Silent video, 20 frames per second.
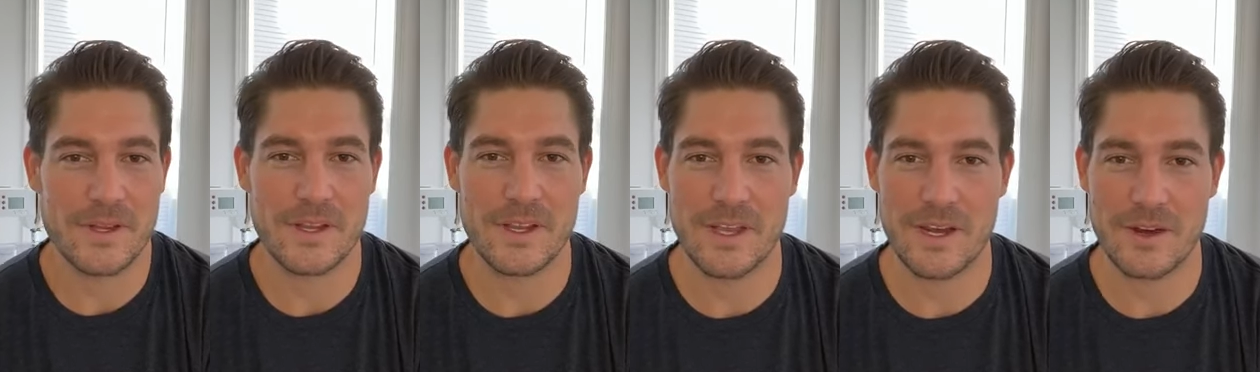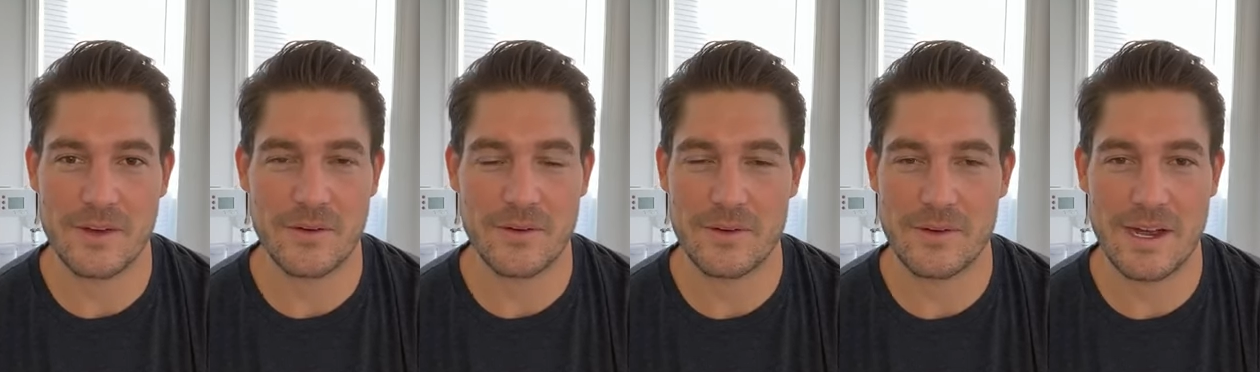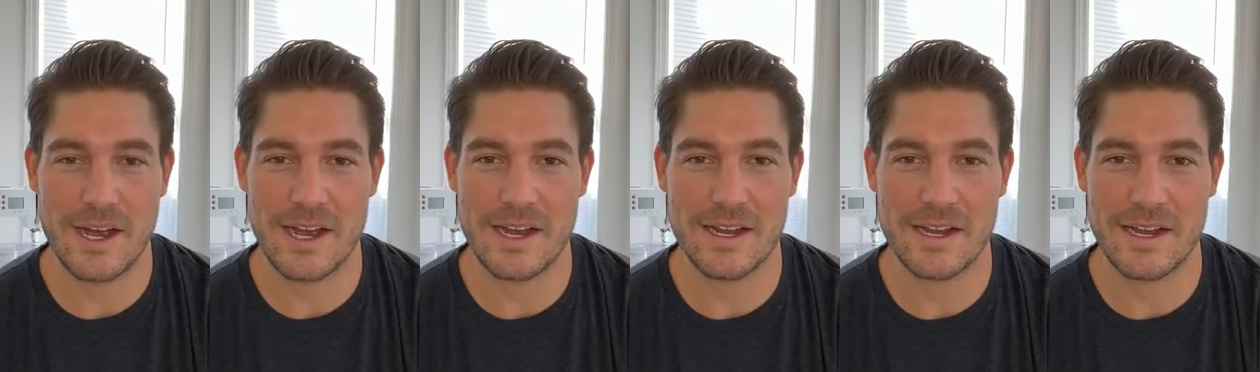you know,
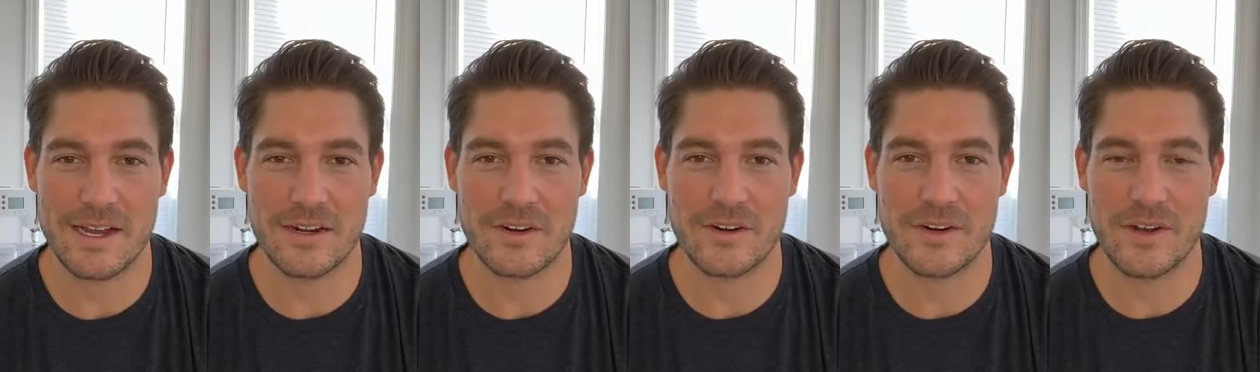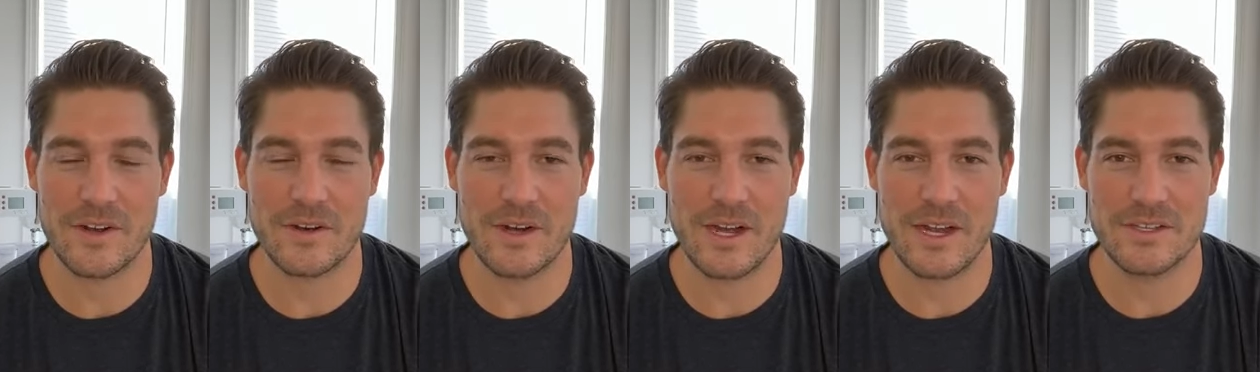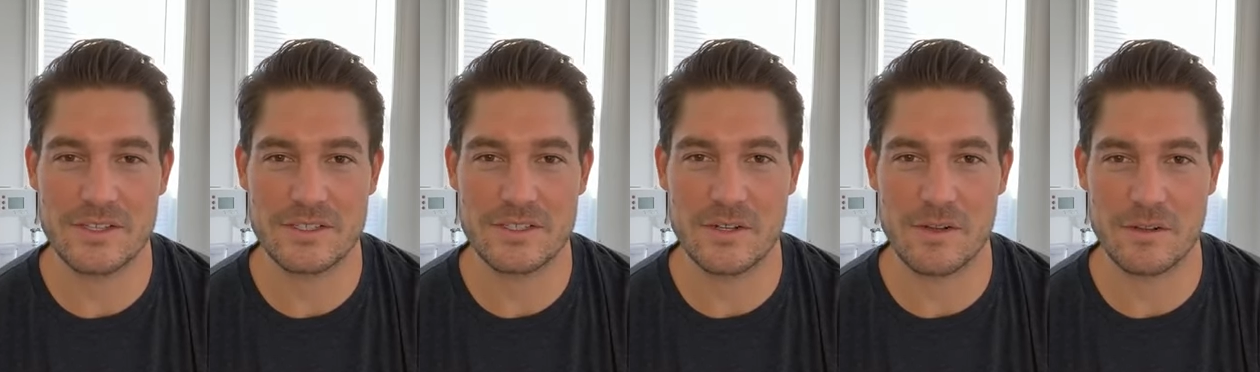I, I don't know. I
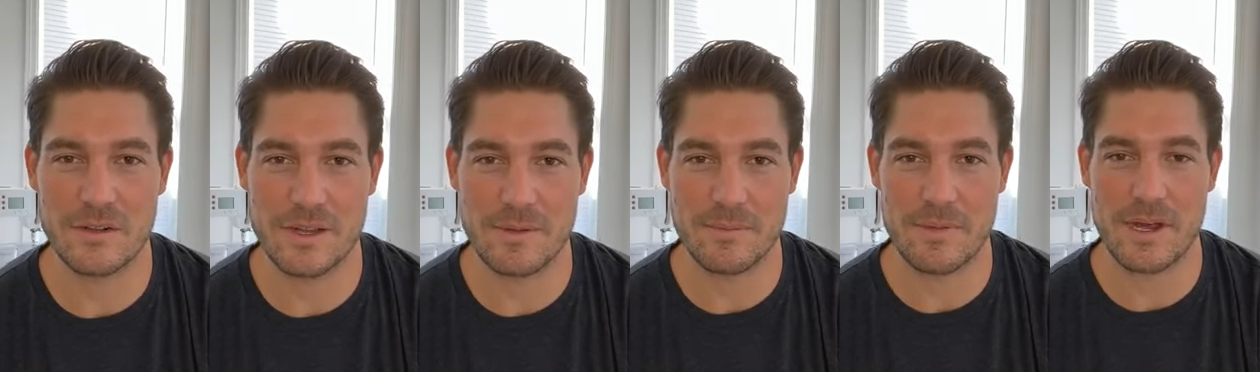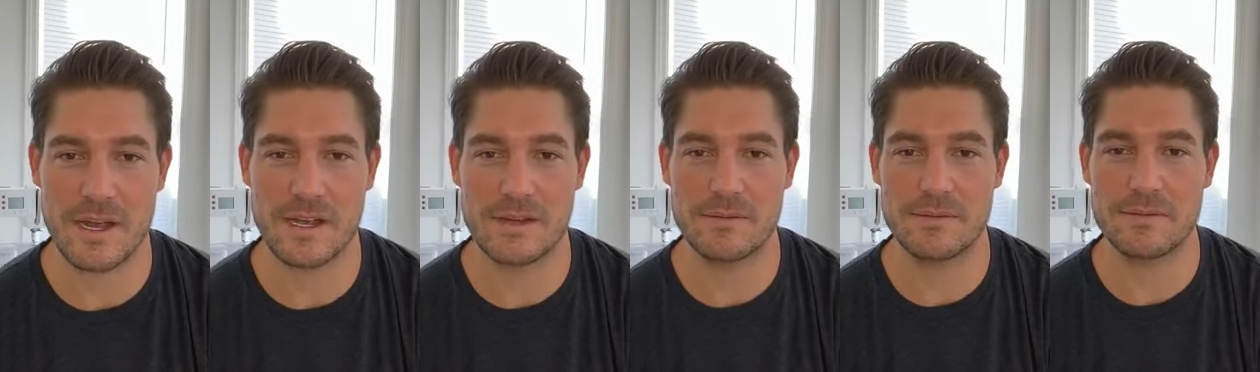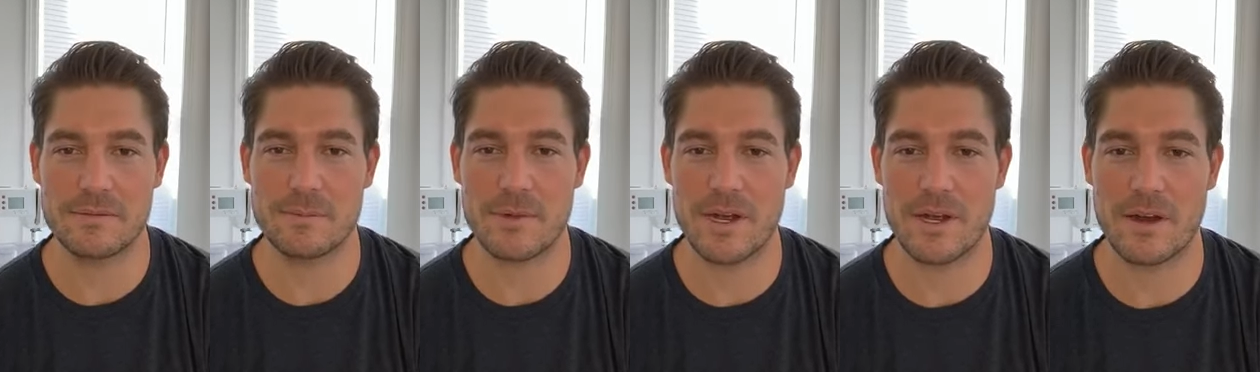just don't let my,
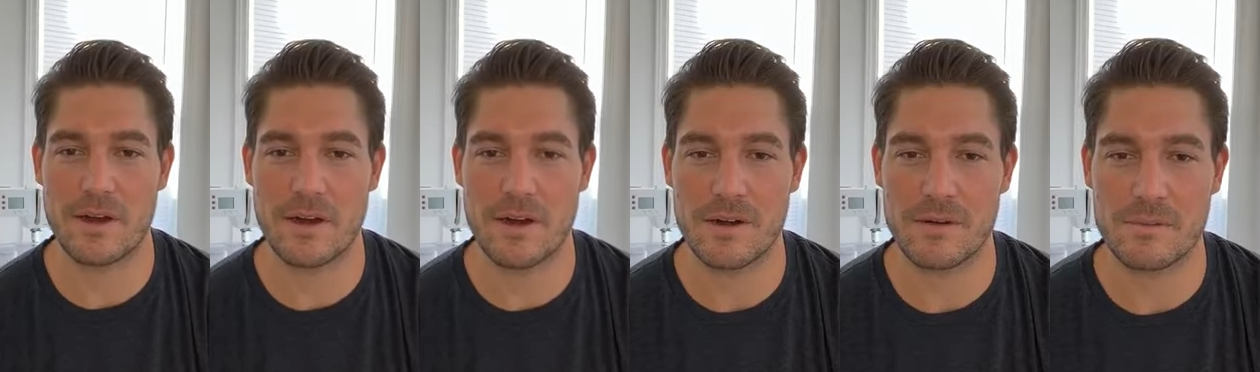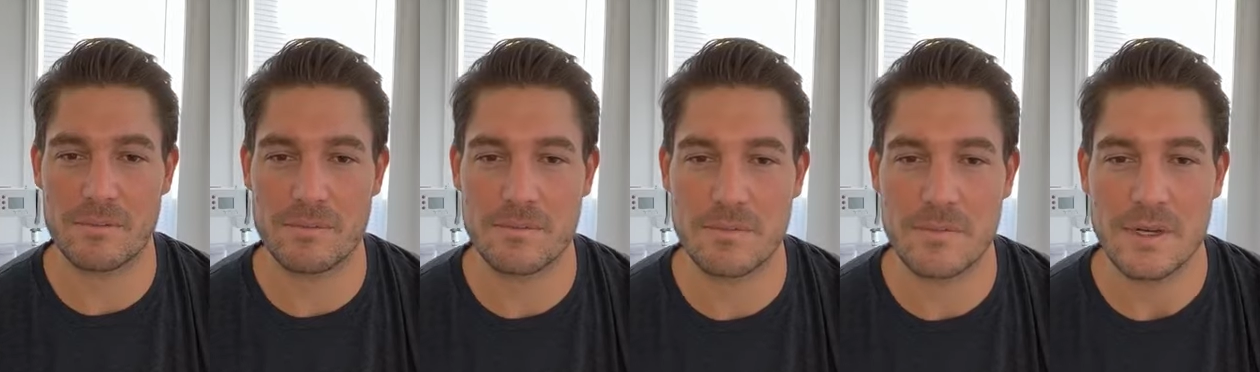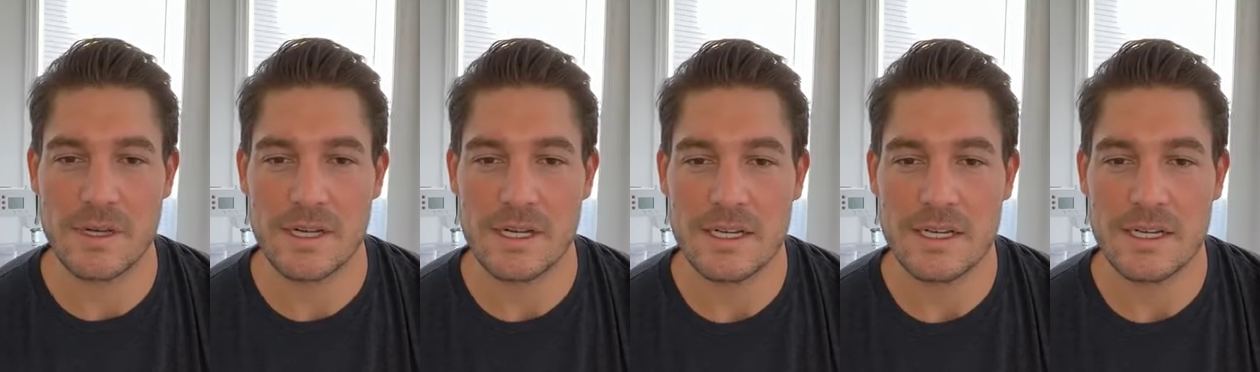my heart and